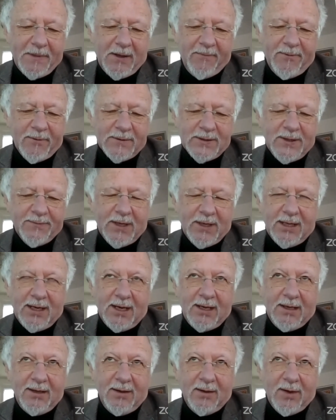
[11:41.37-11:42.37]
First of all,
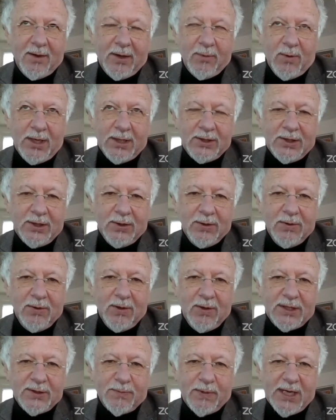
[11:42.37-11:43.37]
I want to
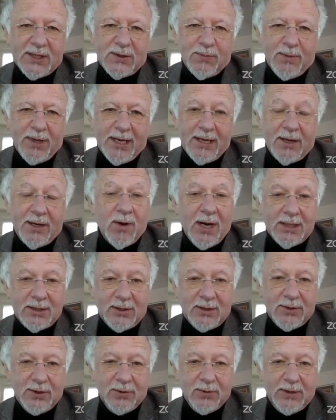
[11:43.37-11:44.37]
express my
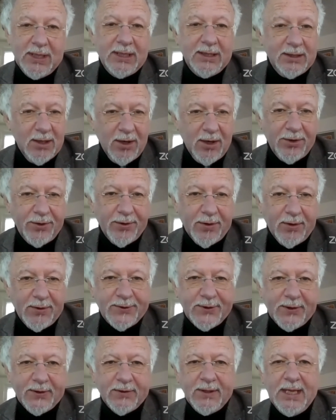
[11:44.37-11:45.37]
gratitude and the honor
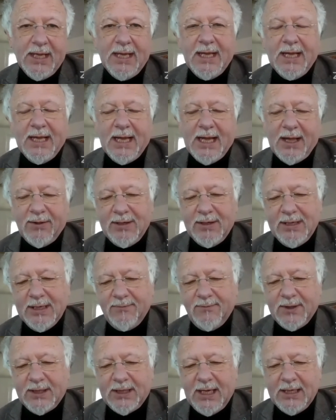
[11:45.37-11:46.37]
also at the
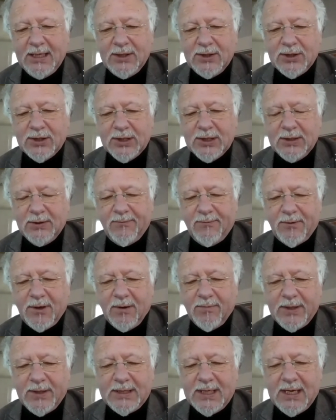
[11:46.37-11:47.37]
invitation
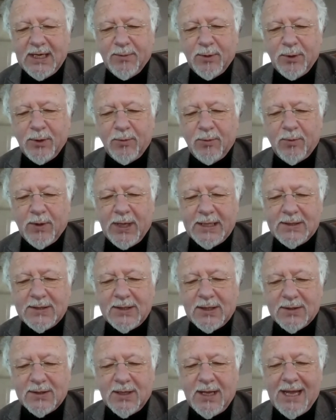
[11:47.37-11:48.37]
from the Tamil Rights
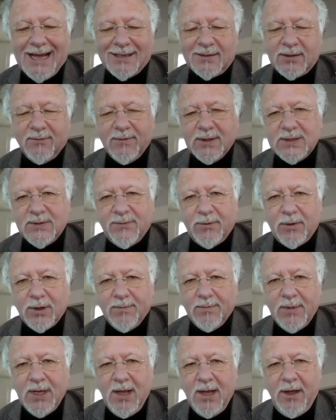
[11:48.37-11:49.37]
Activist
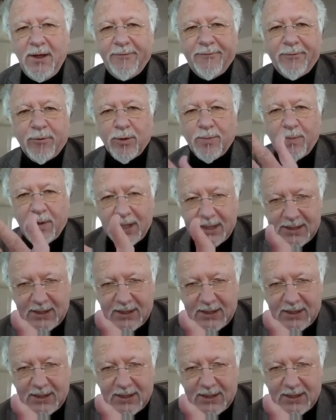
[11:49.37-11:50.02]
Forum for